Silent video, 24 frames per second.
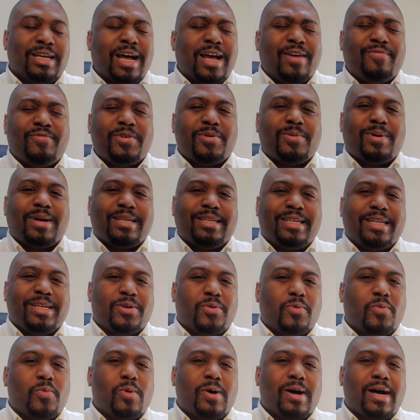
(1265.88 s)
I have no idea
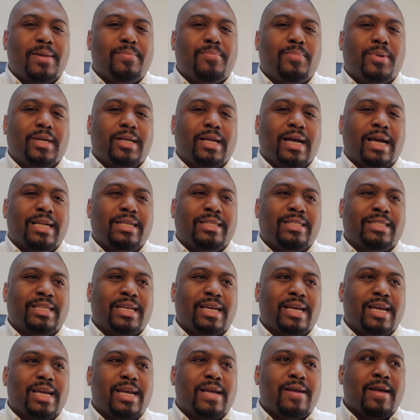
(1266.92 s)
why, but I'd
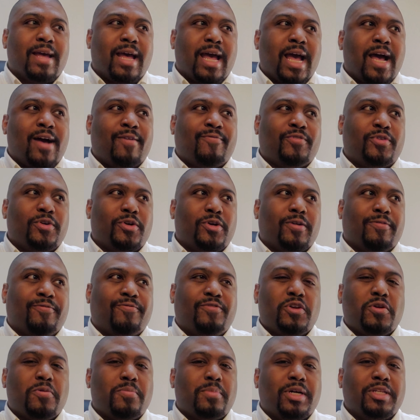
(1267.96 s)
say after a
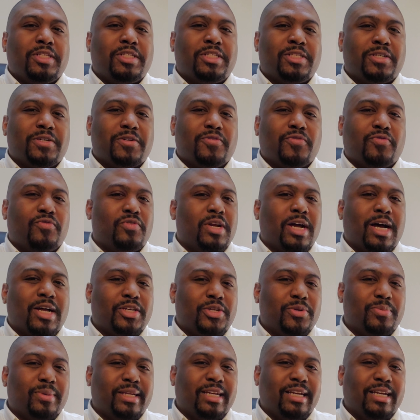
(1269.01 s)
few months of not
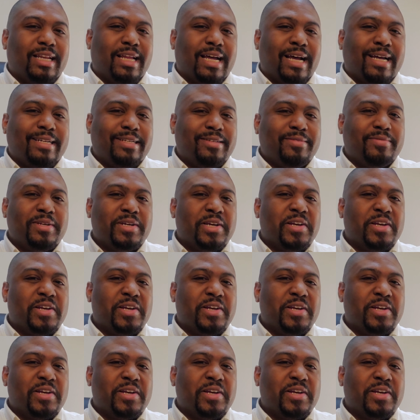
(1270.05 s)
doing any Latin,